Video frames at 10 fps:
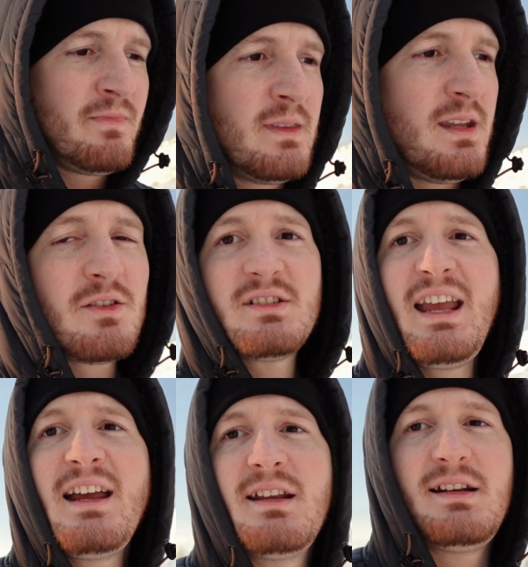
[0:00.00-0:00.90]
The other day
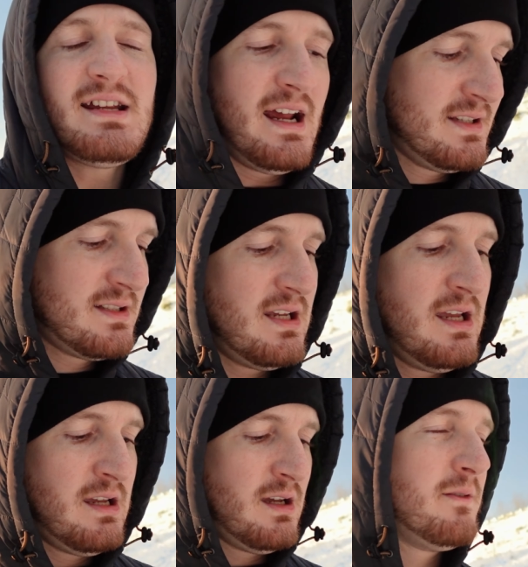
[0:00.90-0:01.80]
I did a test
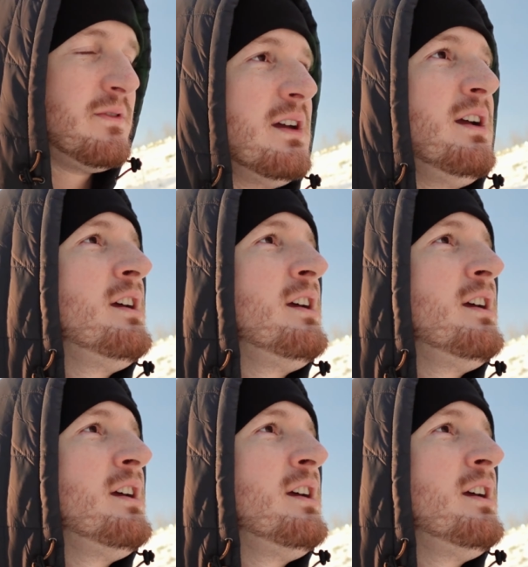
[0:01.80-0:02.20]
of the